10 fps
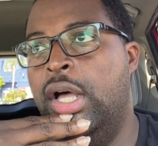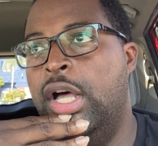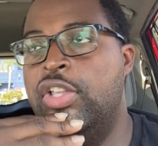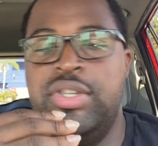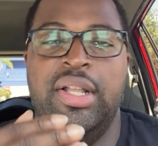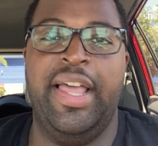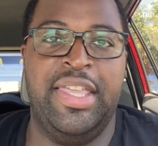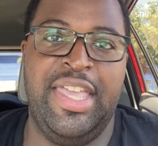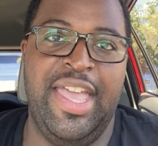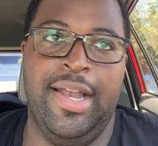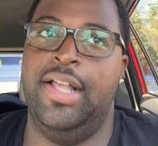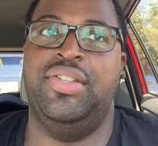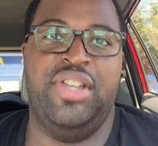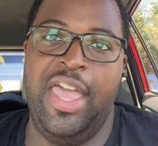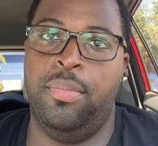until I get a
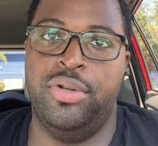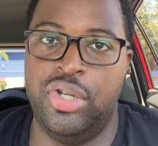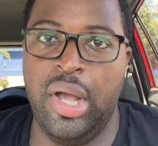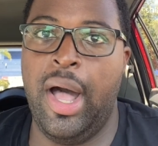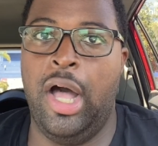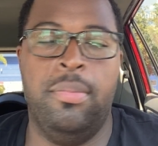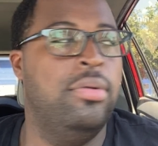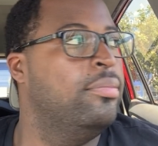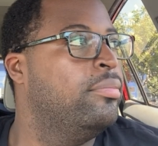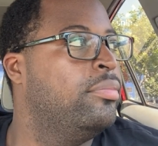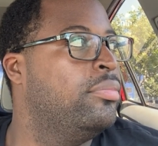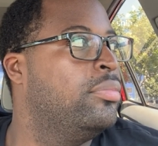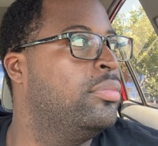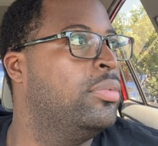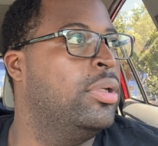stable job,
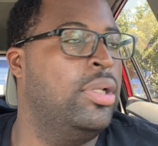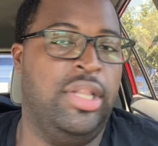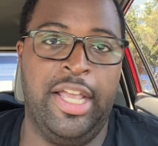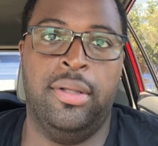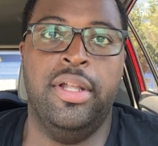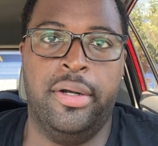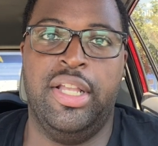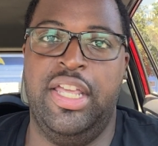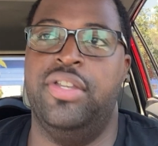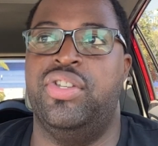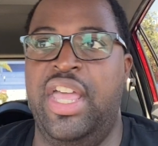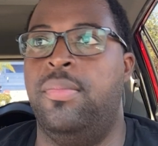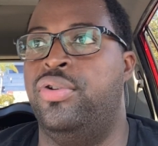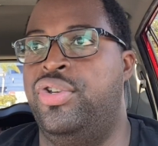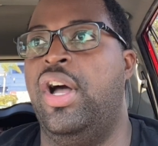like literally a
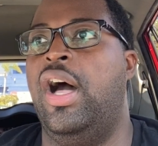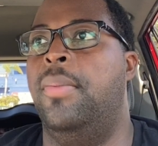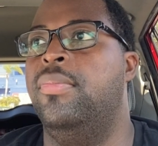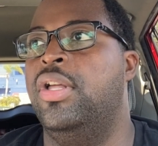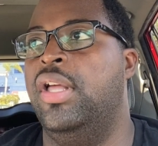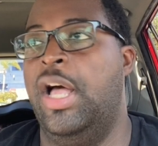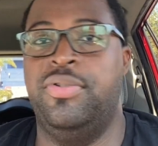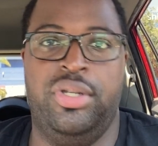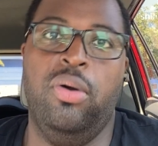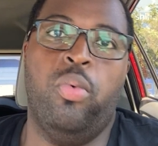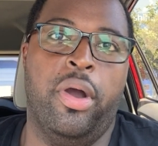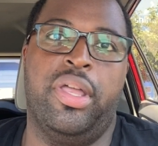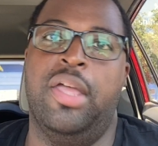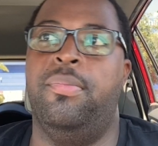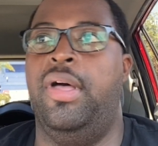stable job. I'm still
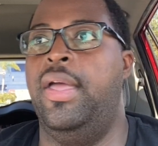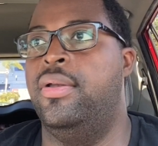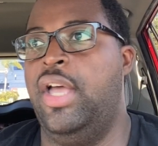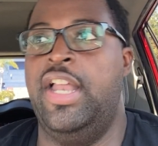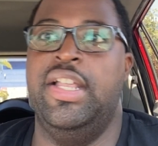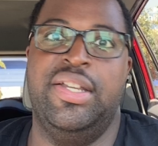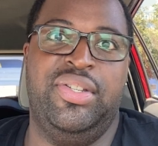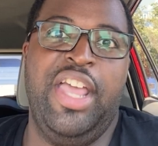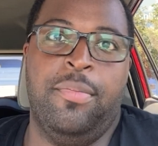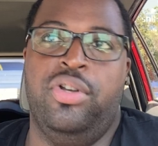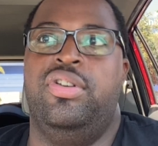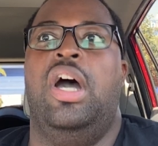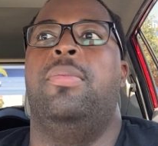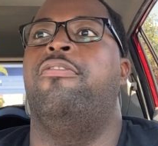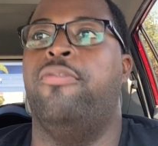working, but I need a stable
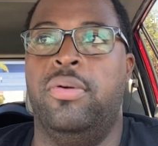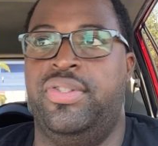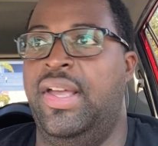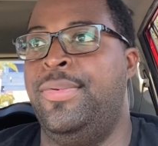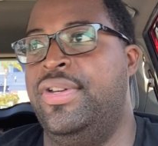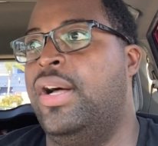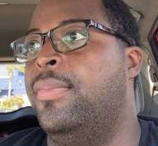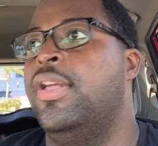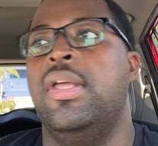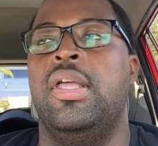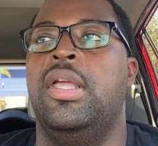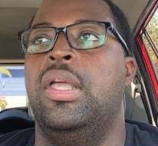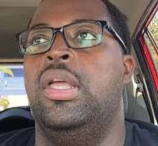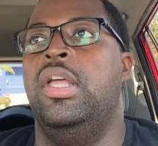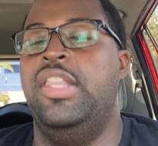job, a full-time job.
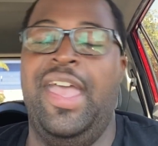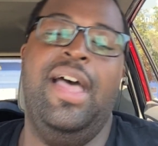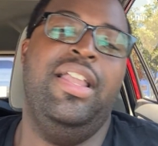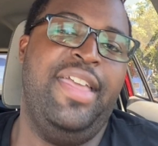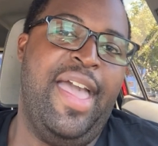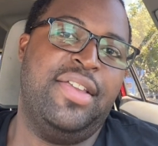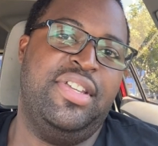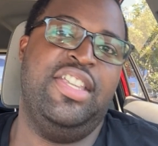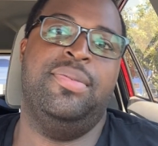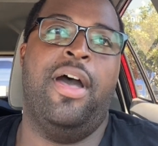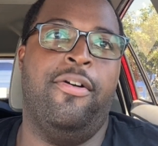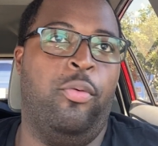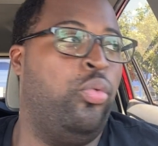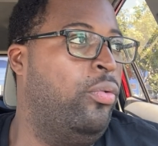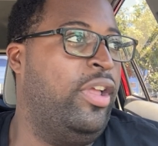The LAX is
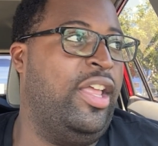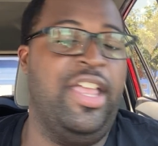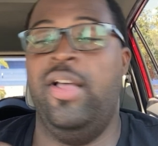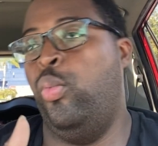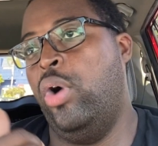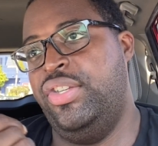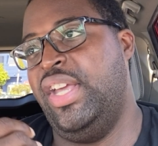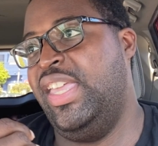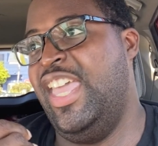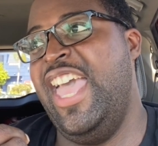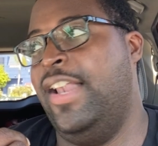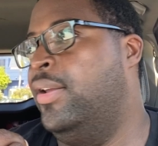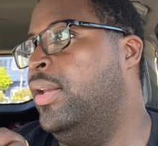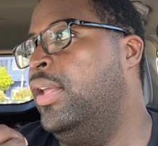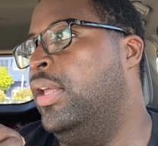once I get
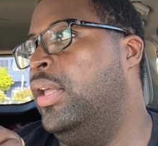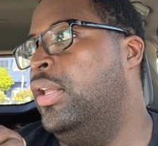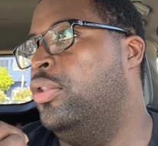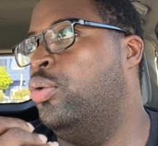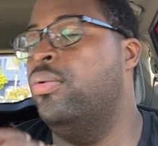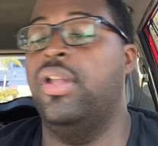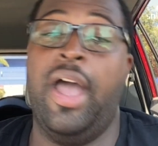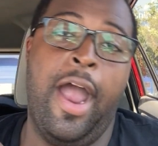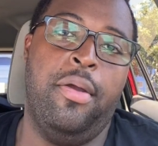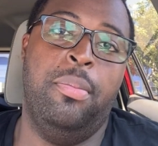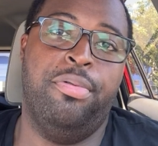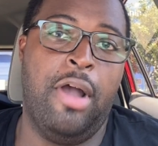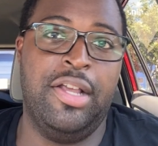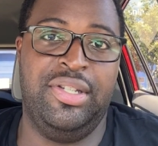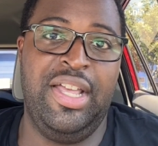through the hiring
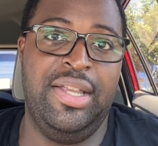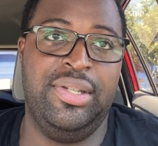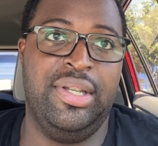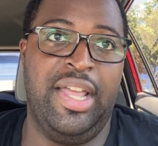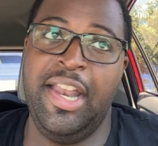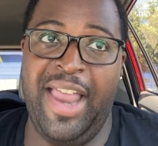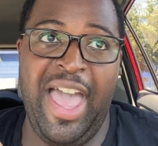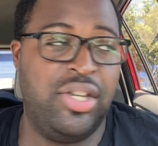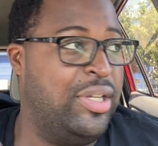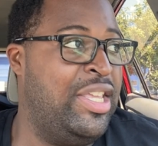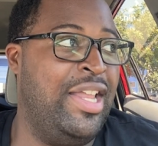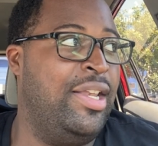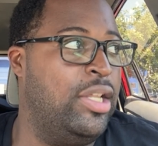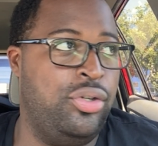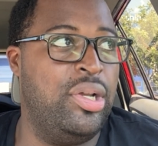process and actually getting
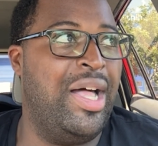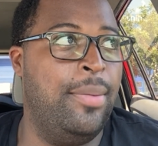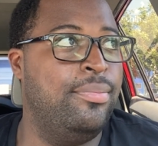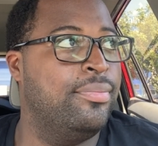the job,